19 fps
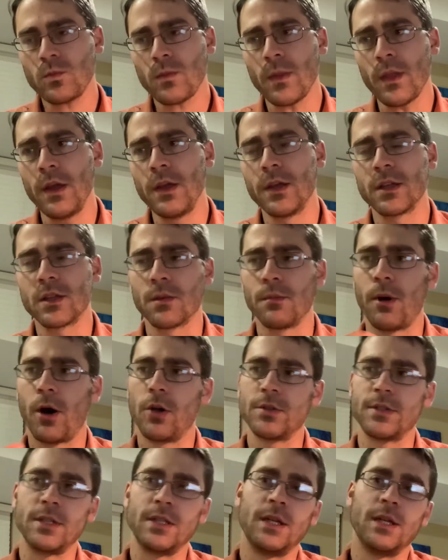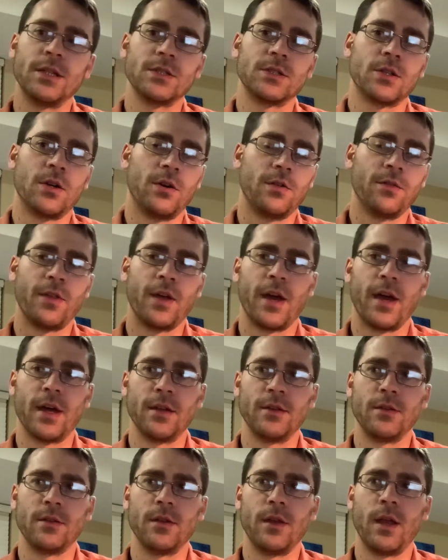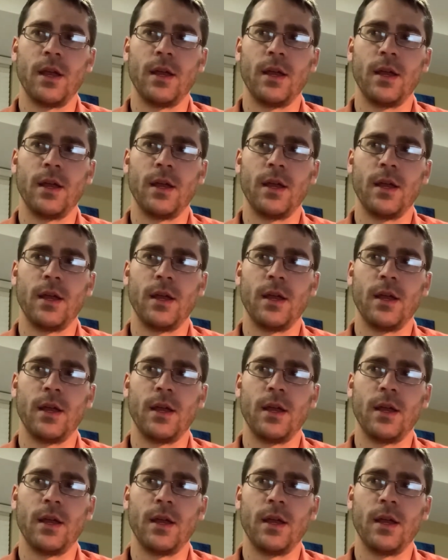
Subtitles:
You get the maltiness, all of that, and